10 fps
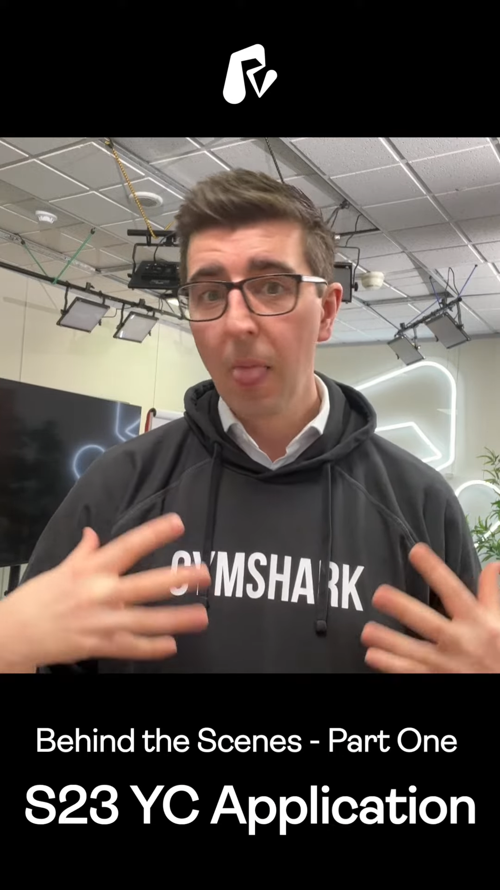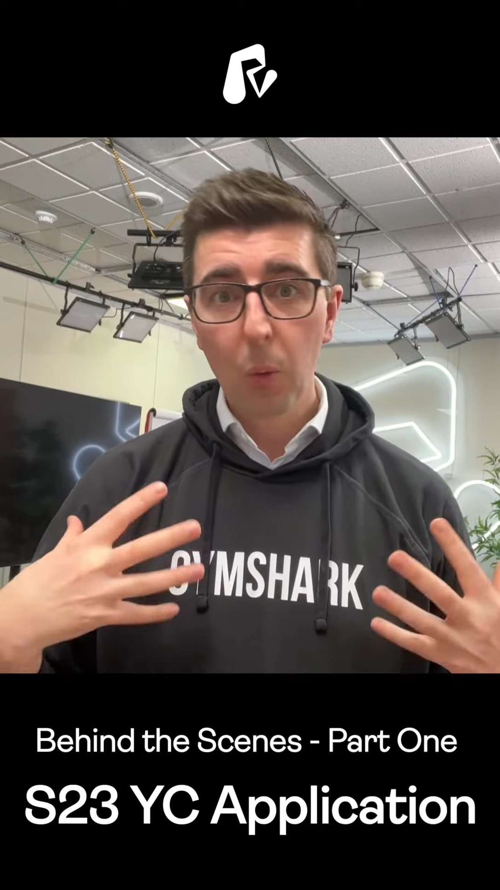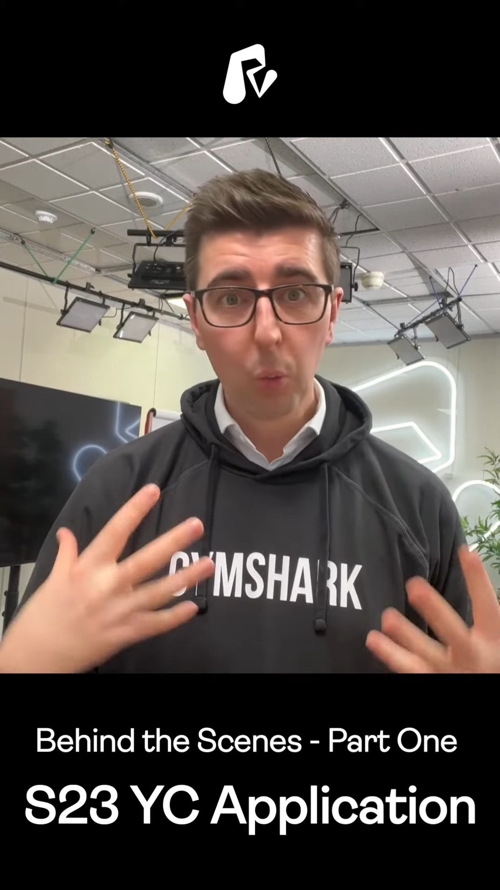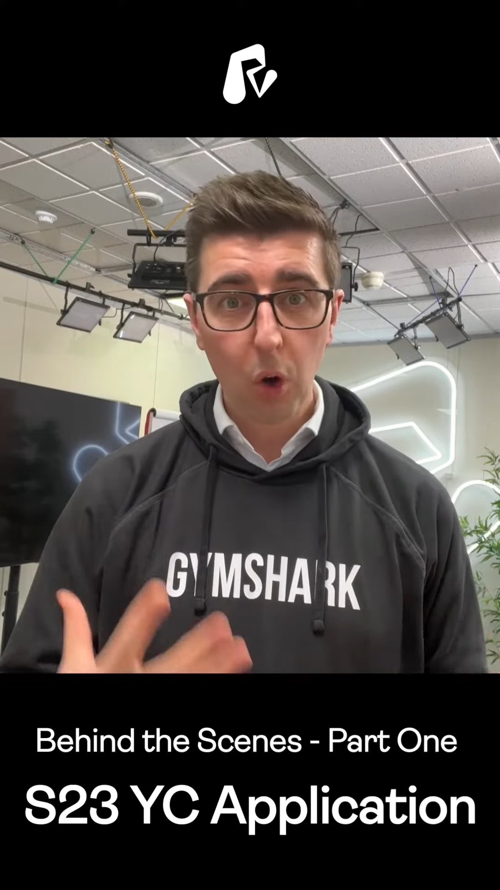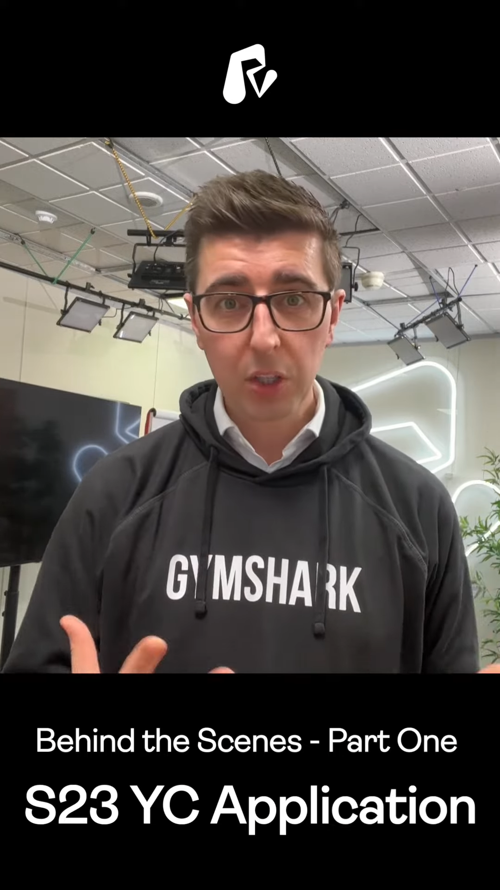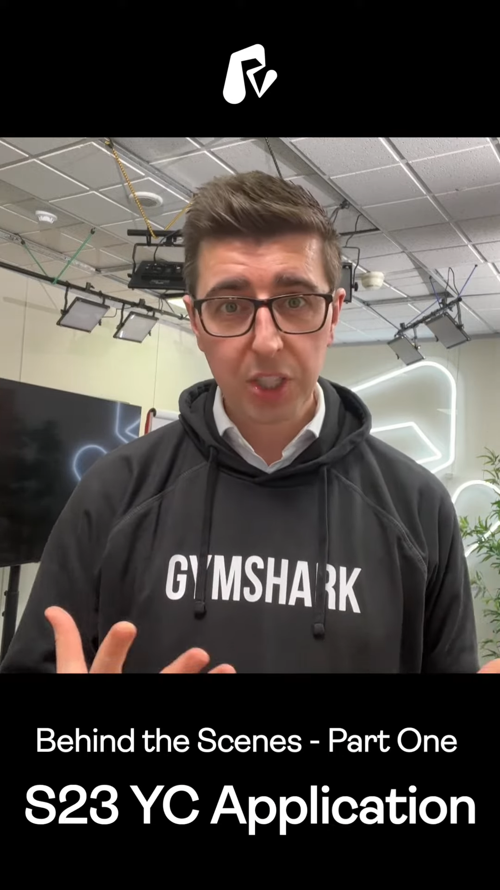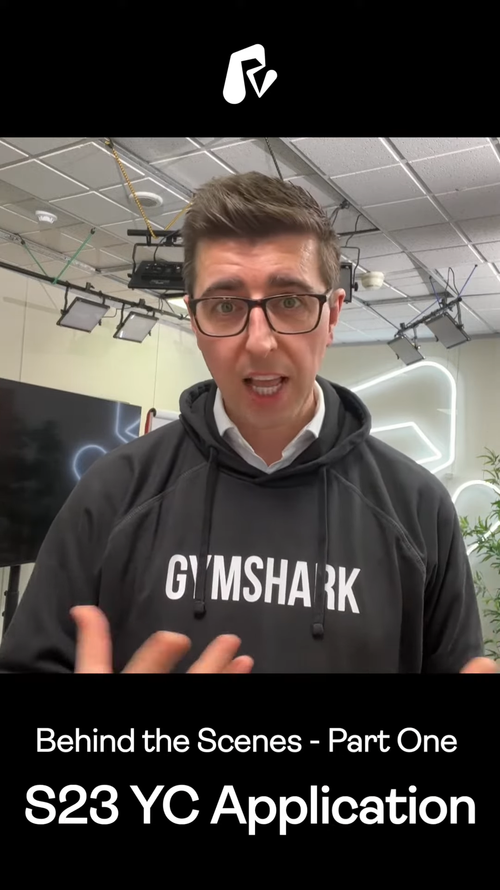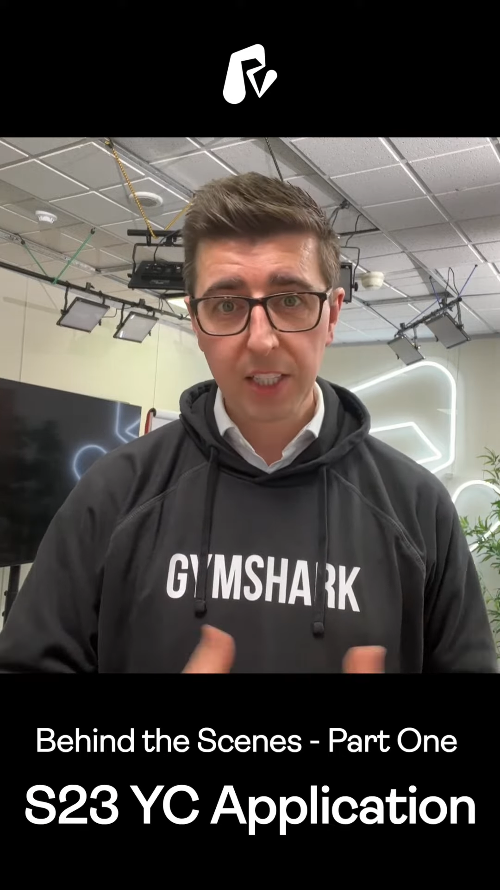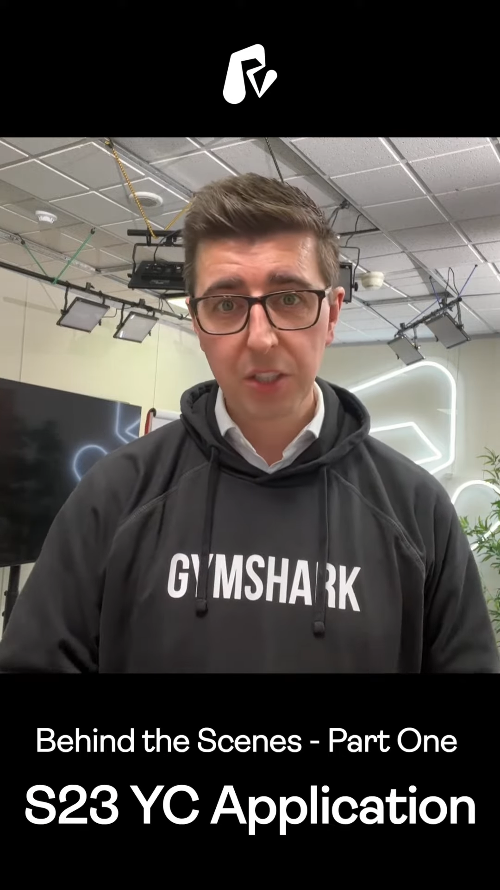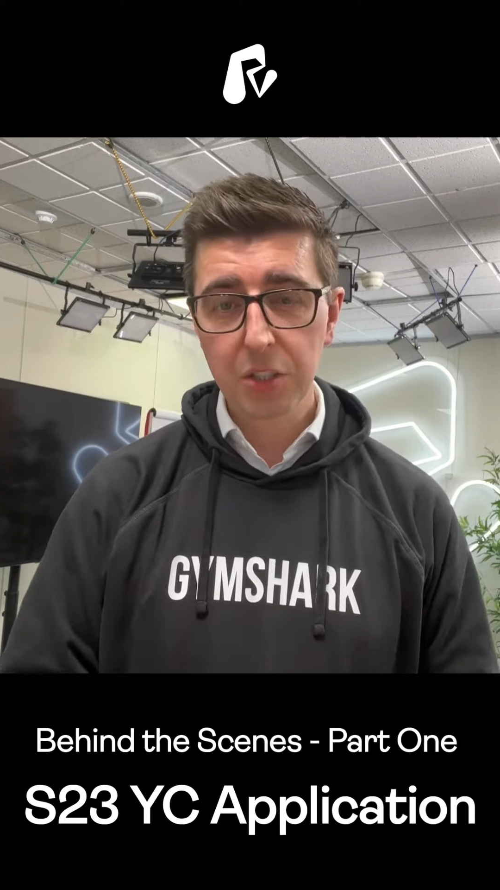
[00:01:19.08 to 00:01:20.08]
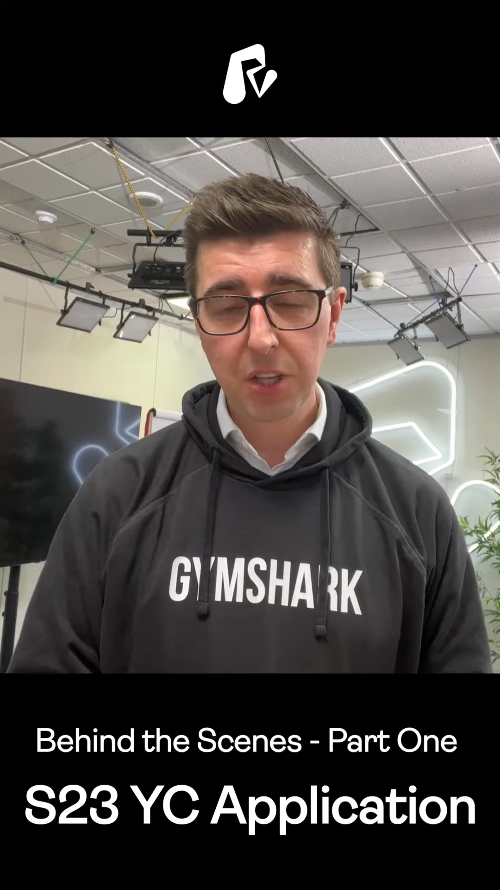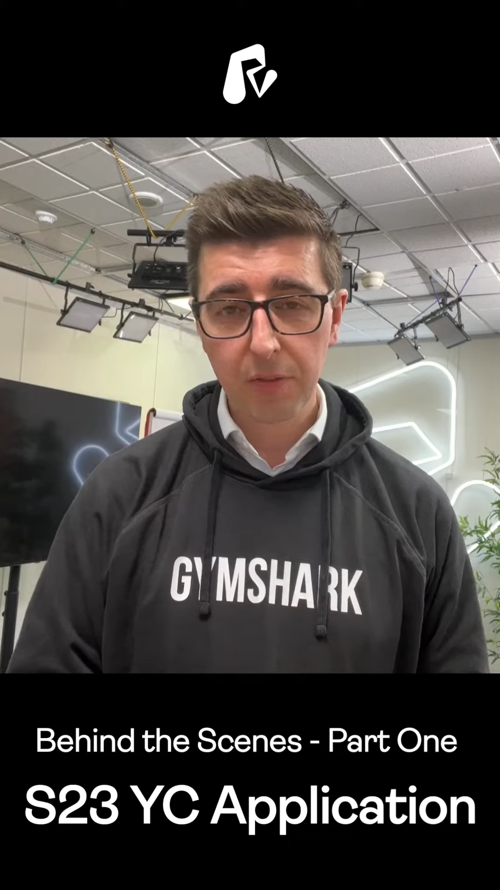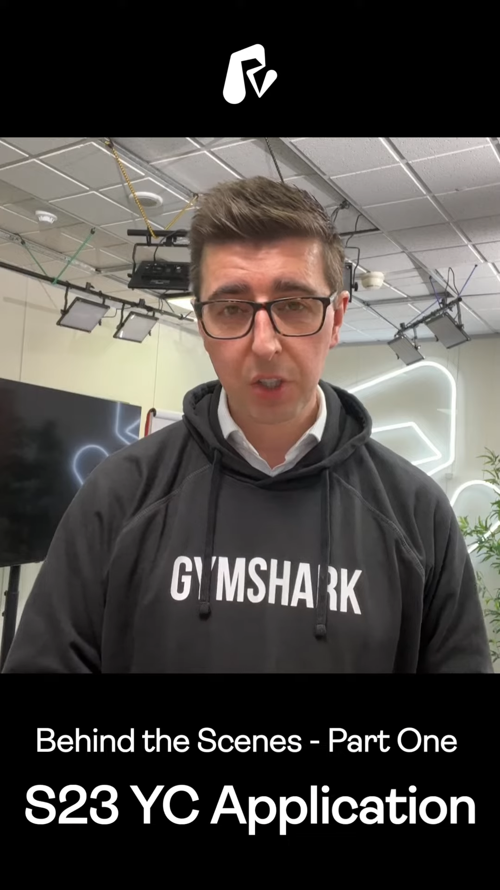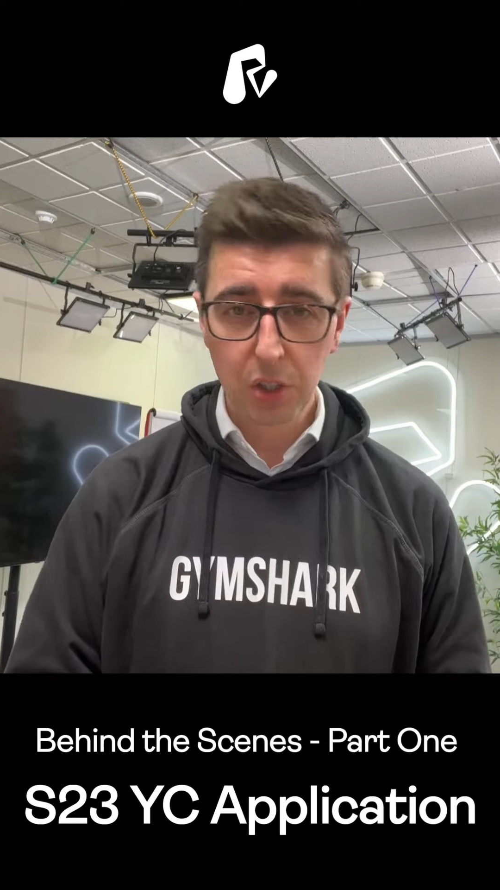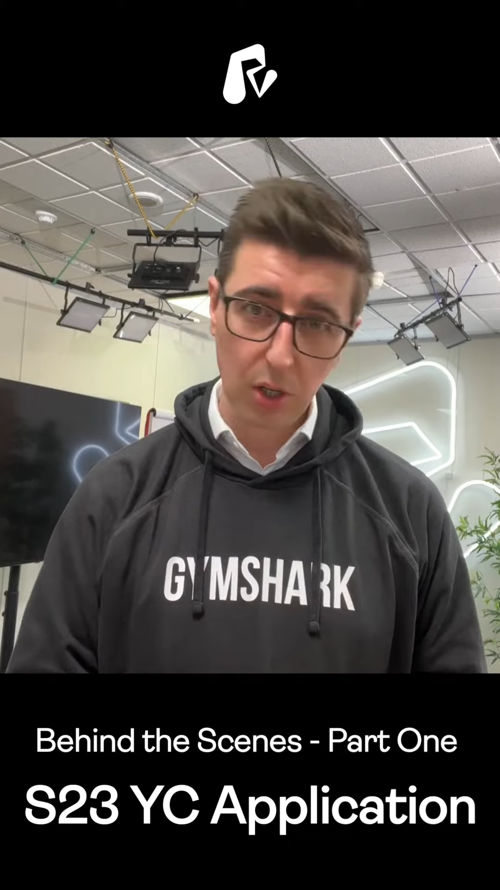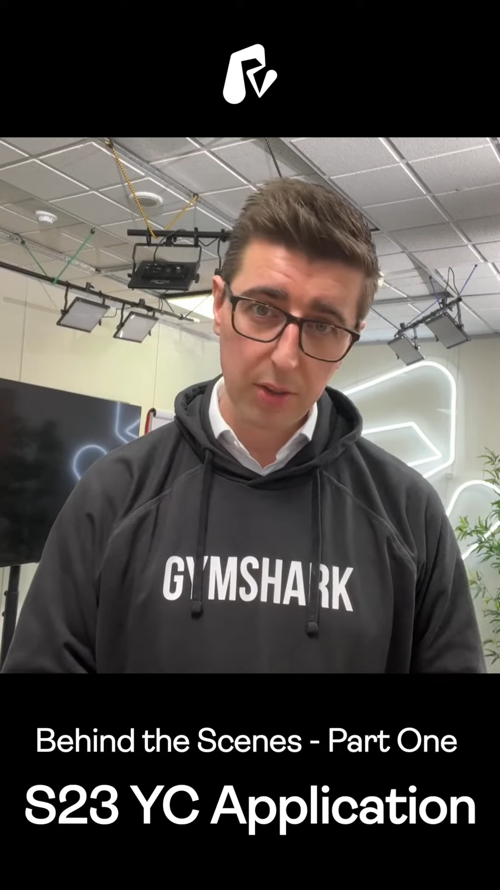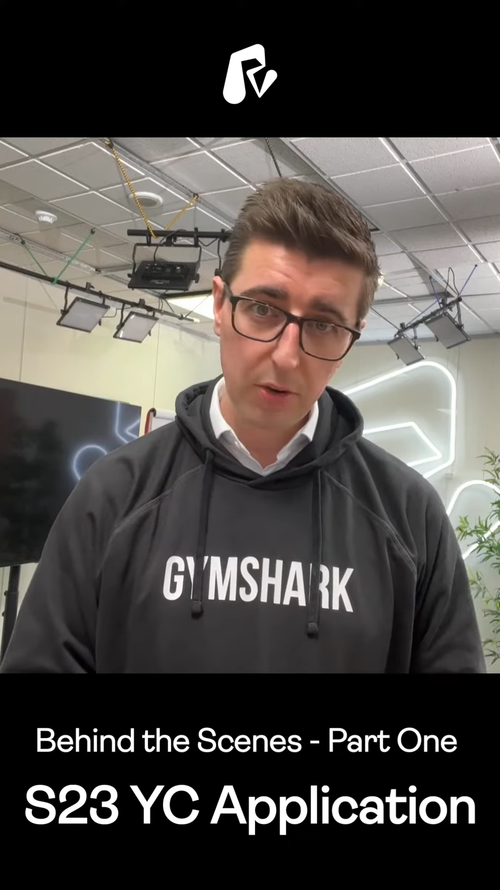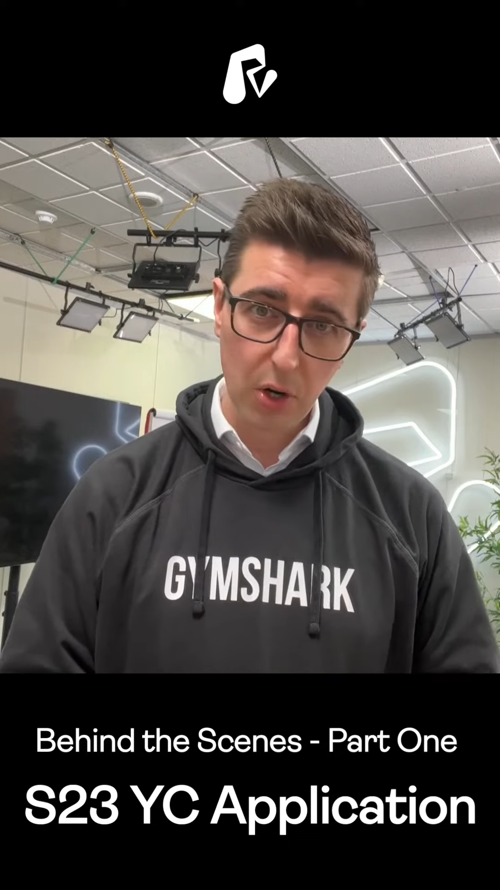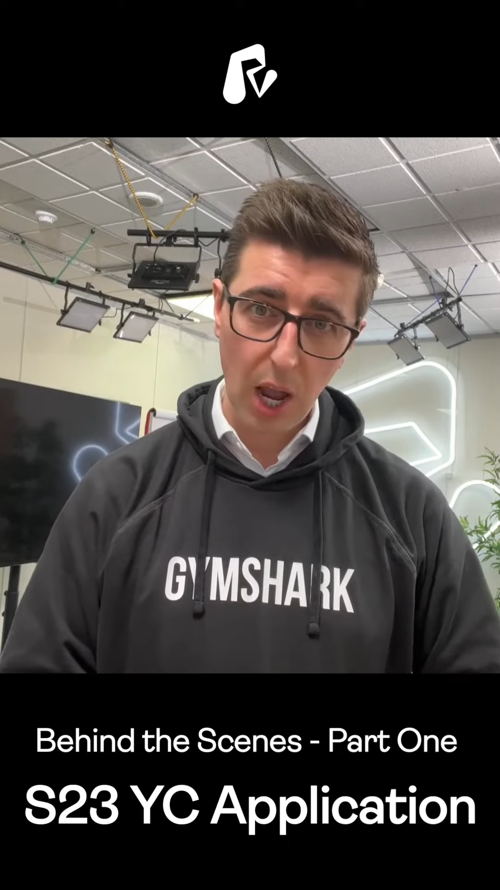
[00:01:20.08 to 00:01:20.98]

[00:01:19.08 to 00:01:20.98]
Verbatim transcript: what challenges have you gone through,